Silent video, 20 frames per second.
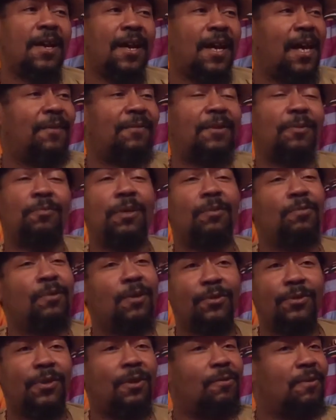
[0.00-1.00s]
Half the people
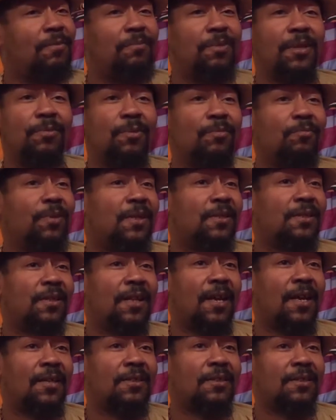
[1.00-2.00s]
don't know what Bieber Bus
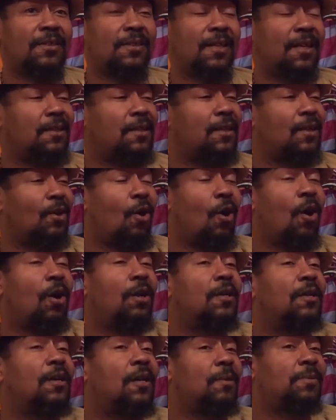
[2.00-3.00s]
Lines is. I did
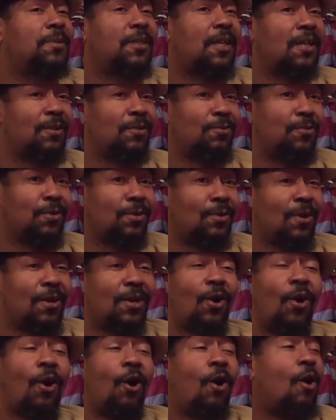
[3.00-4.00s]
all of upstate New
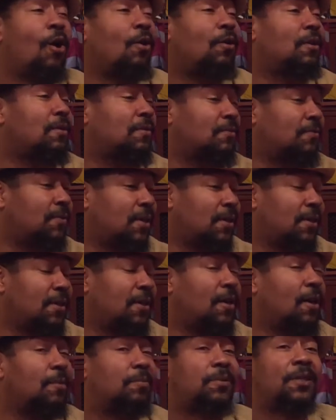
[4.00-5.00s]
York, all of
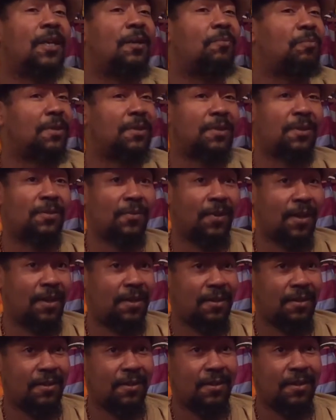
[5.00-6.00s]
upstate
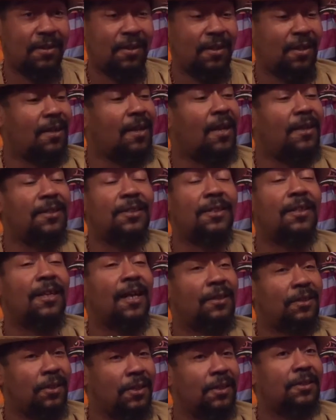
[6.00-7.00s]
Pennsylvania. It ain't shit
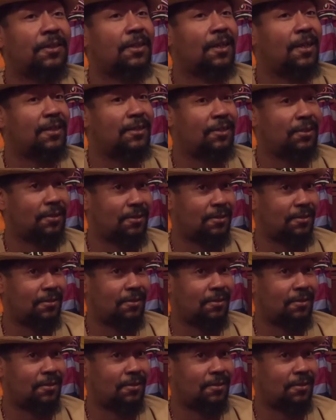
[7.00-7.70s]
I didn't touch.